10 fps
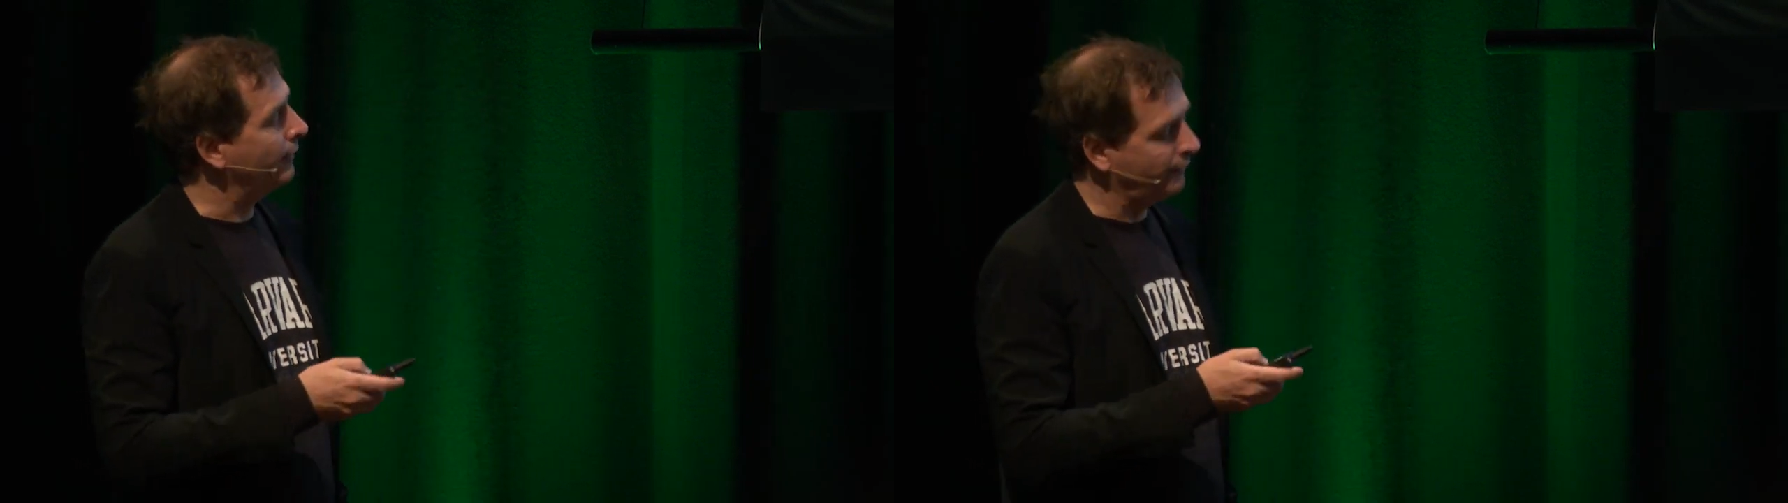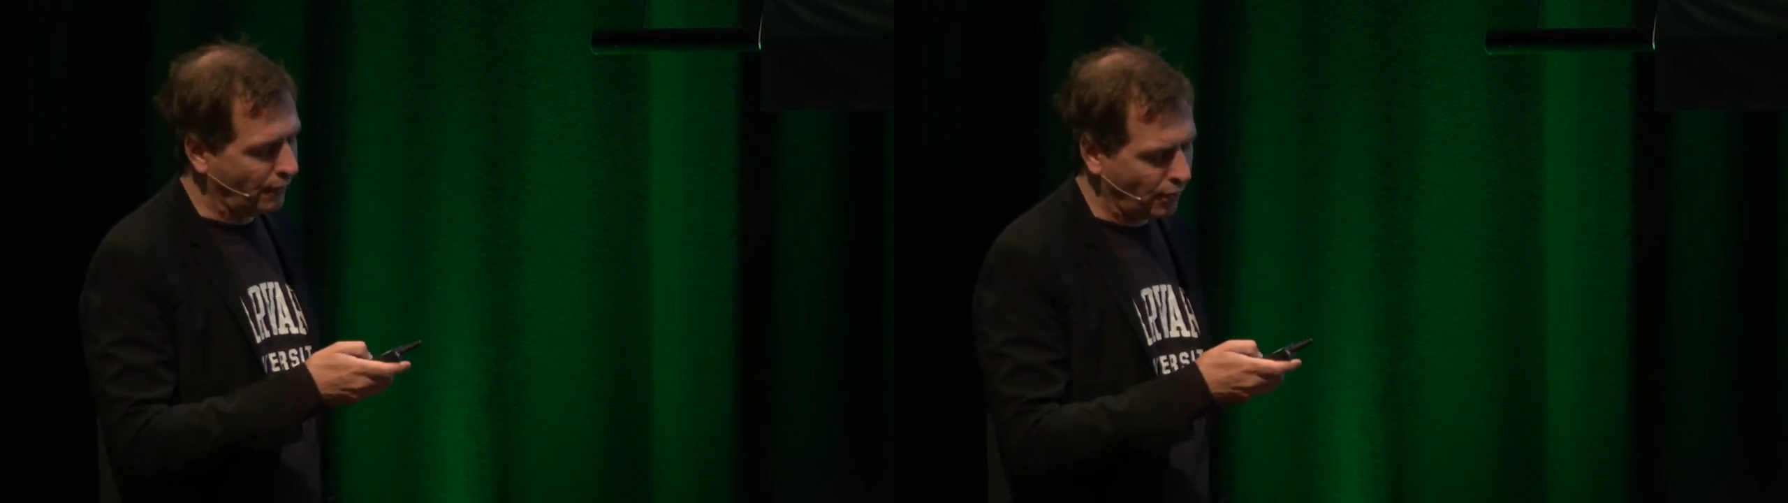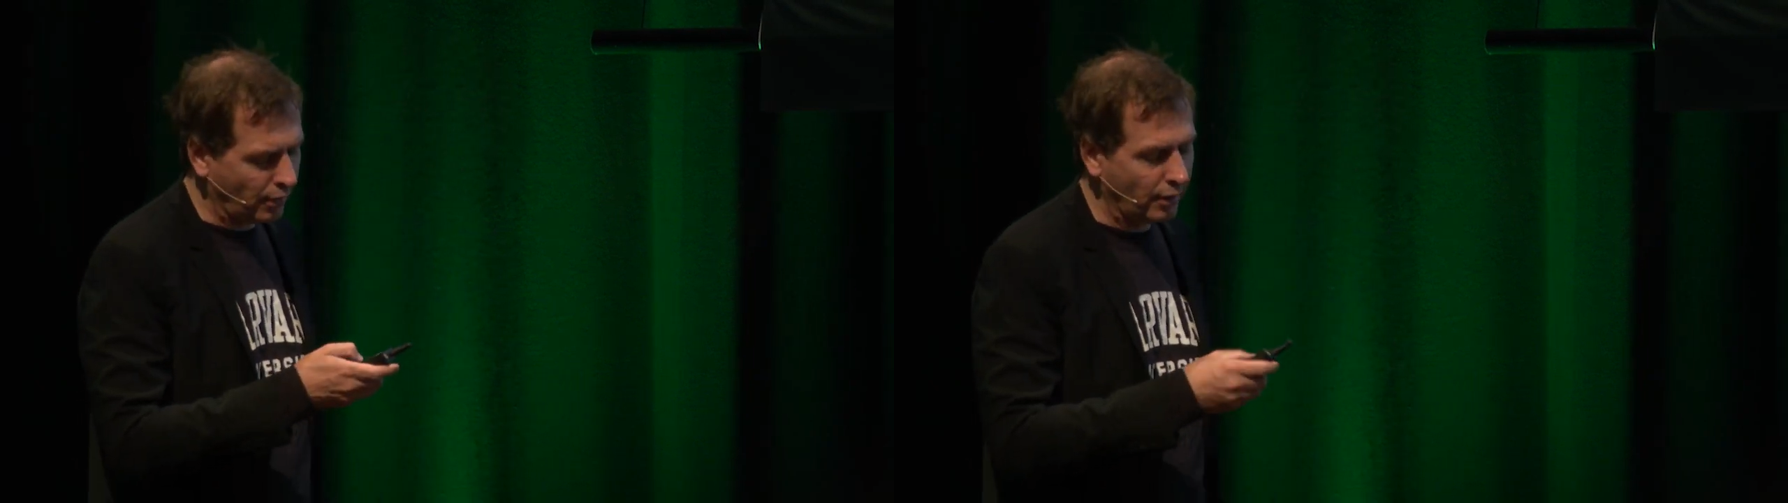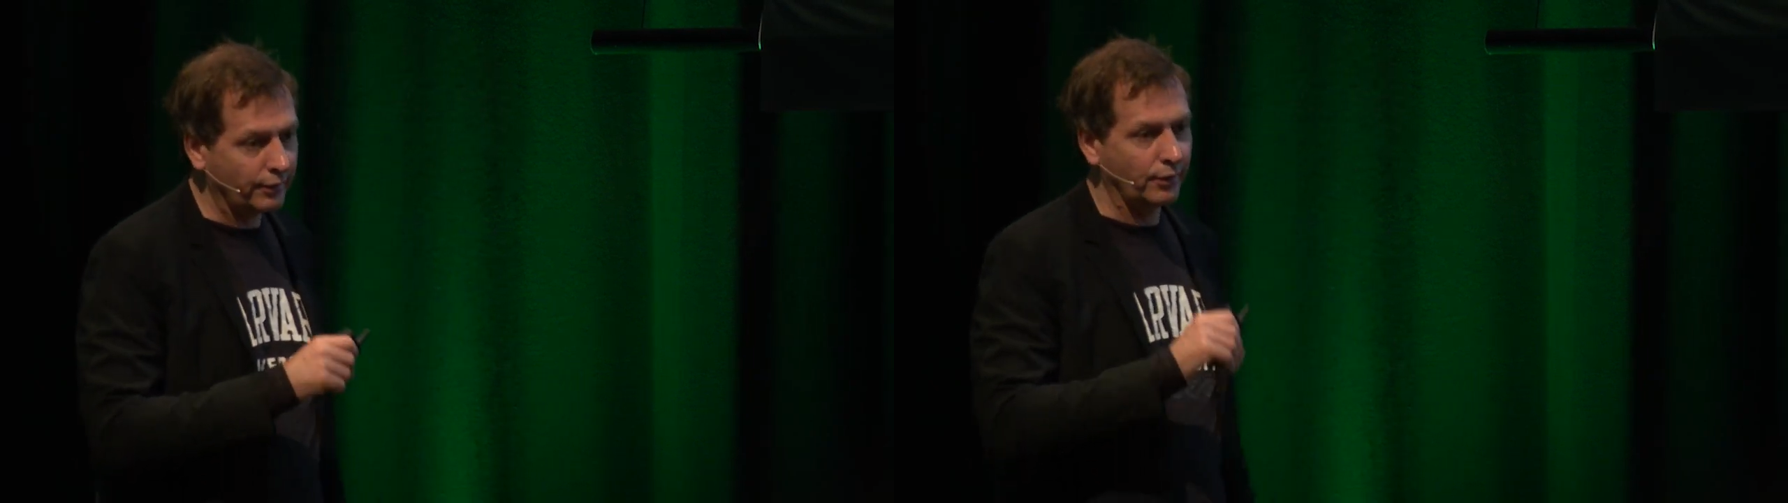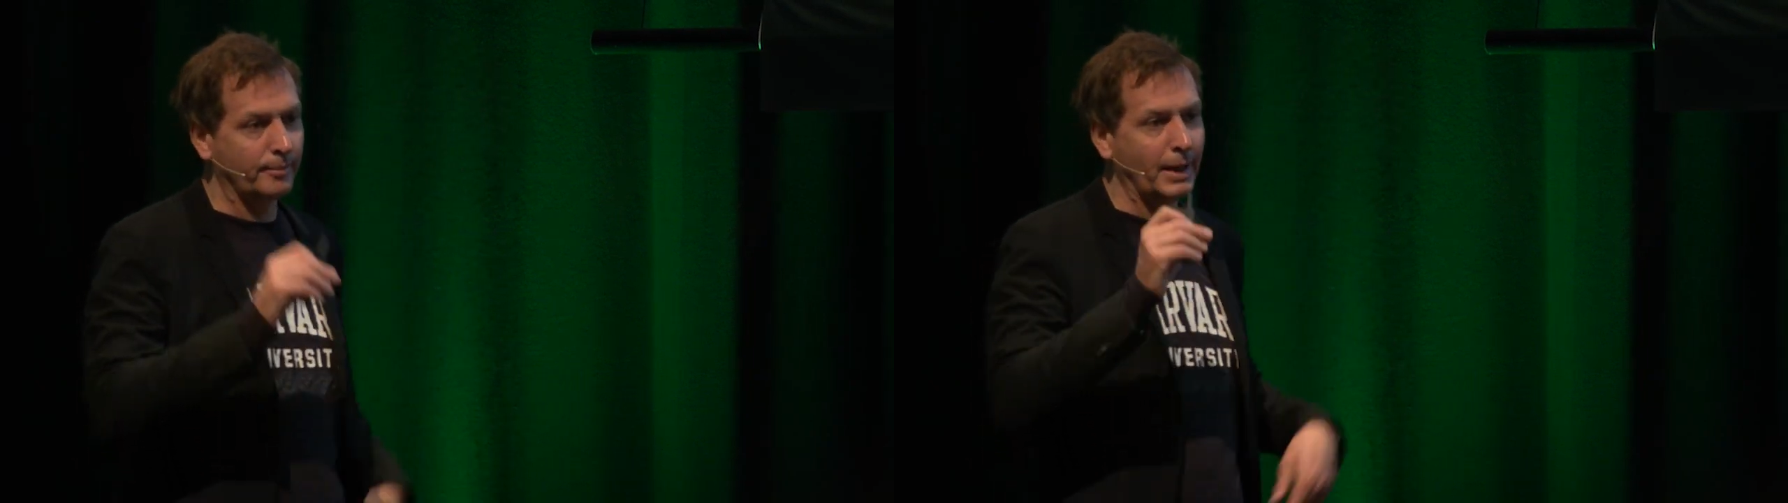for
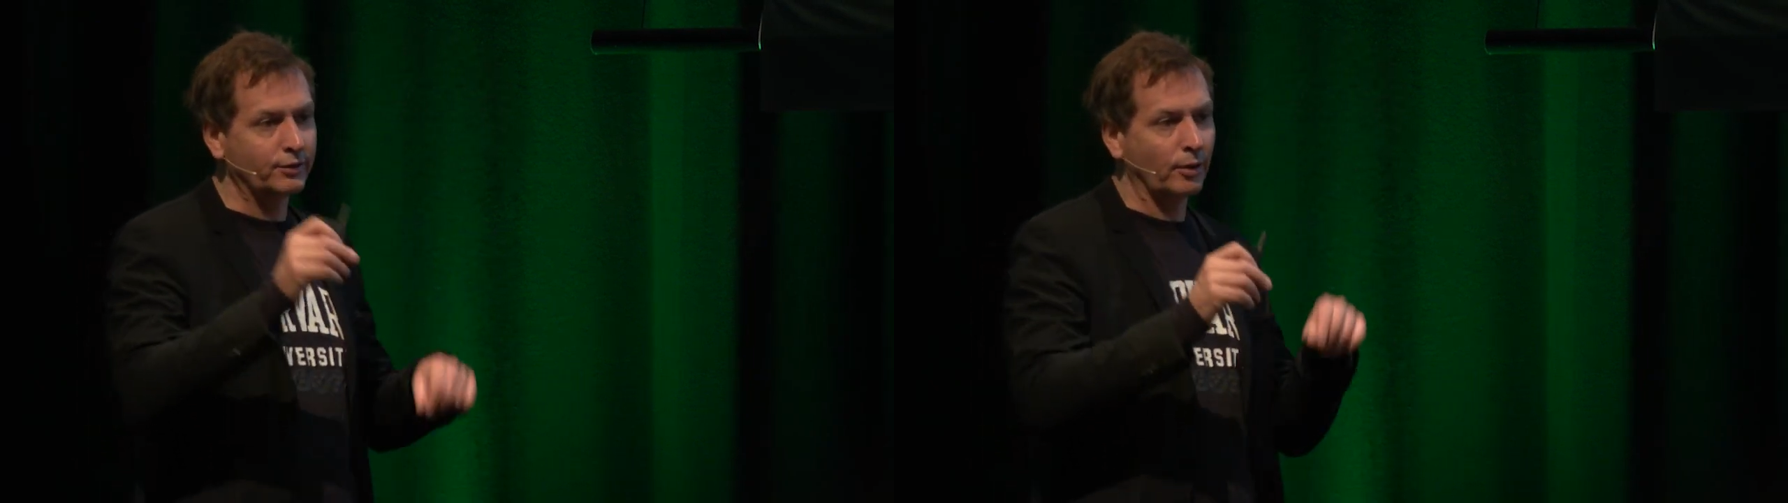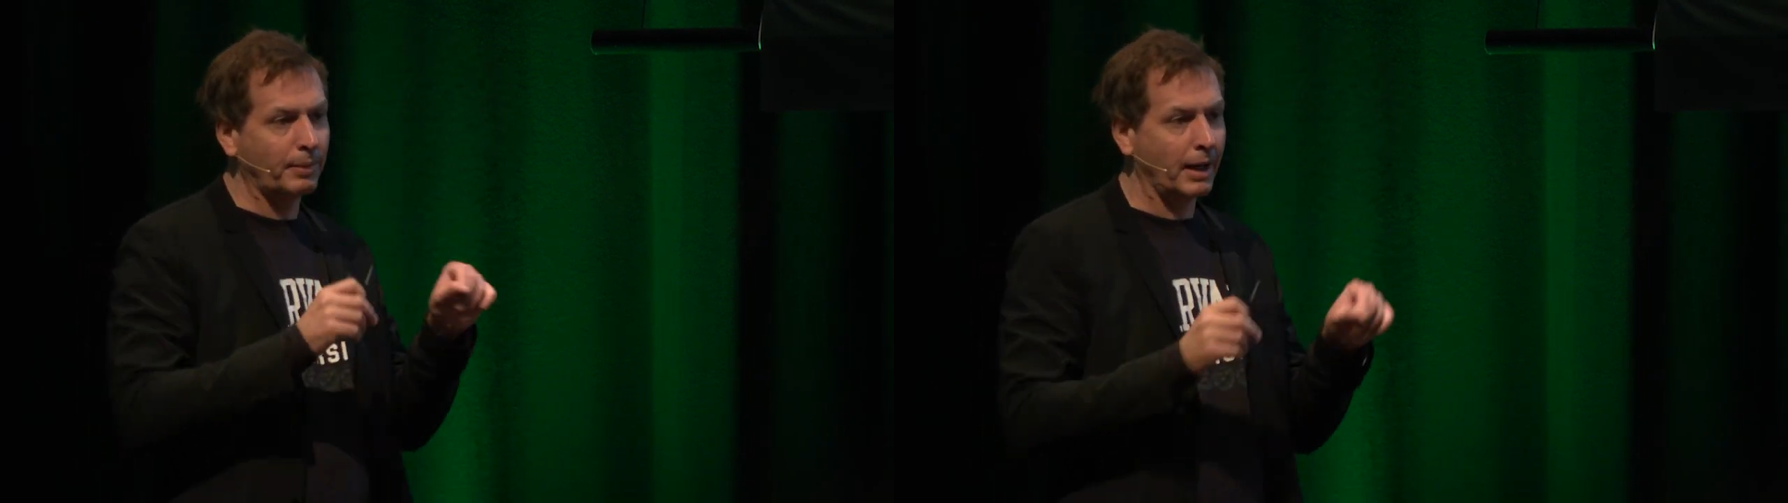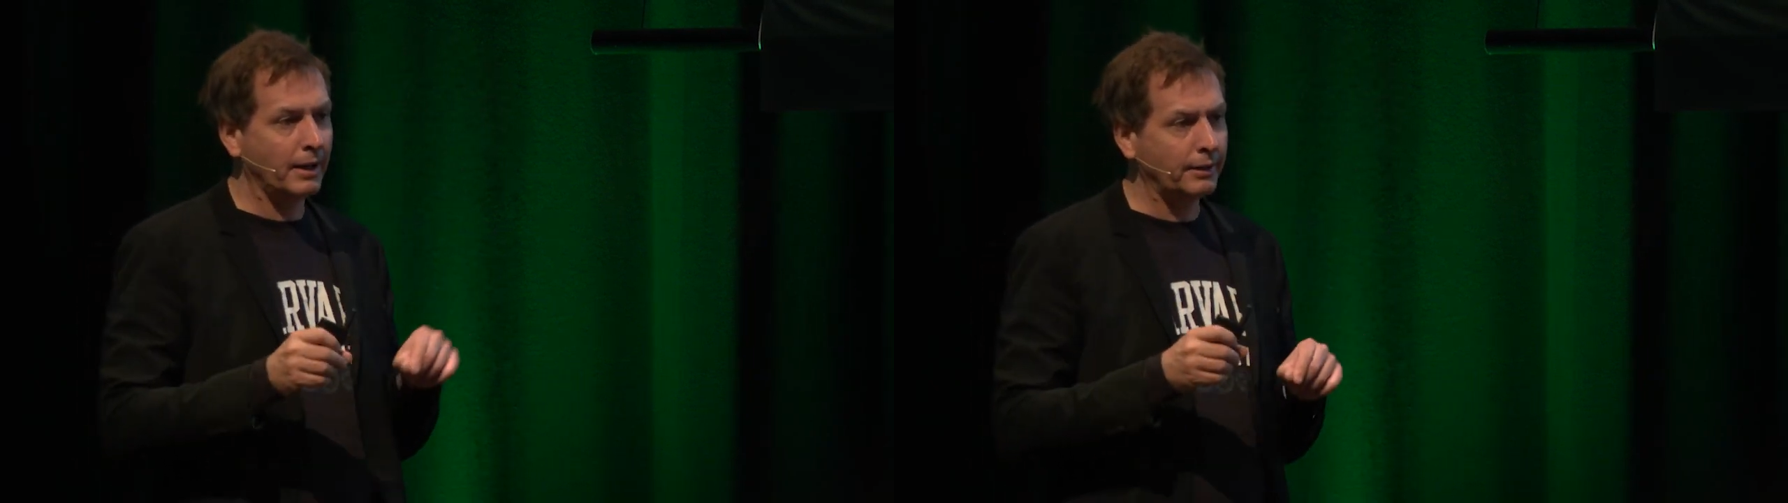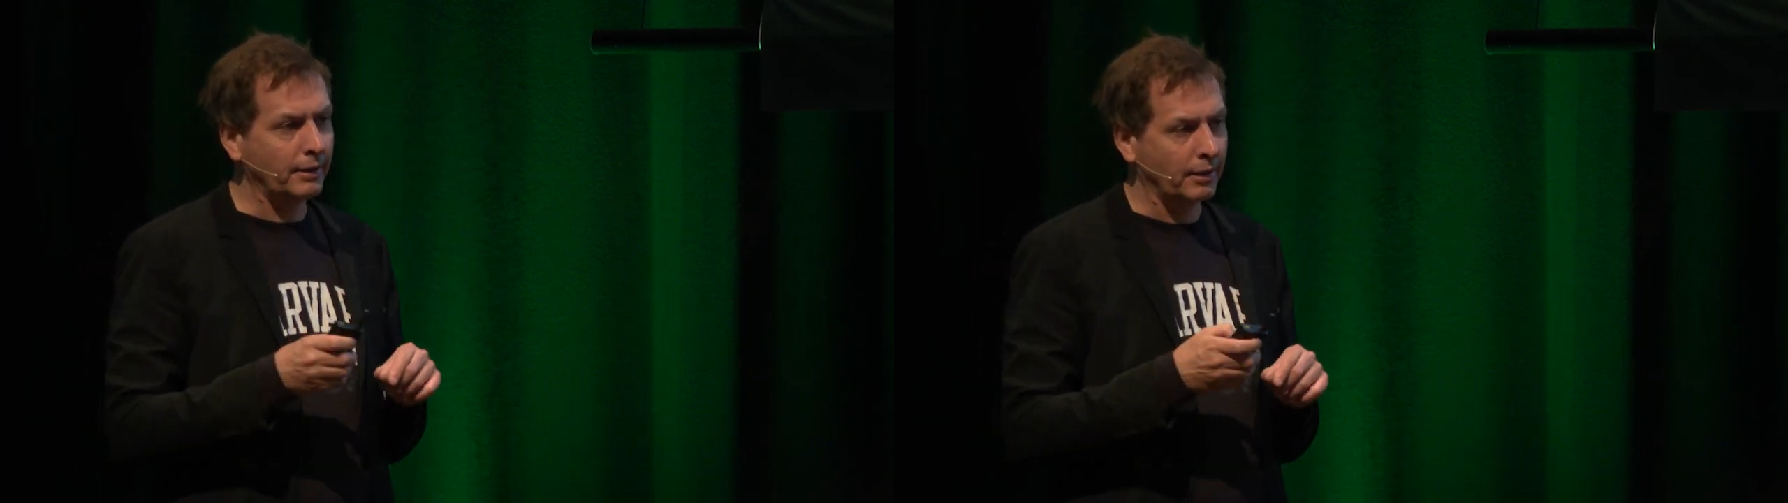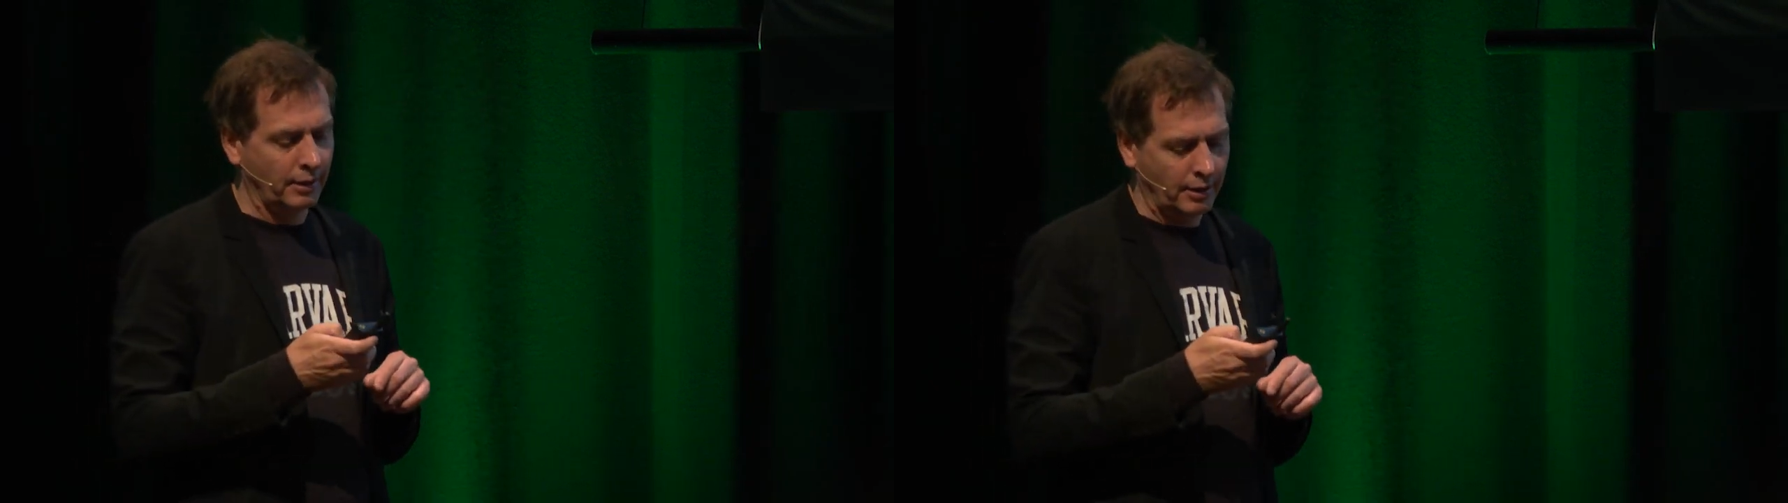the master plan,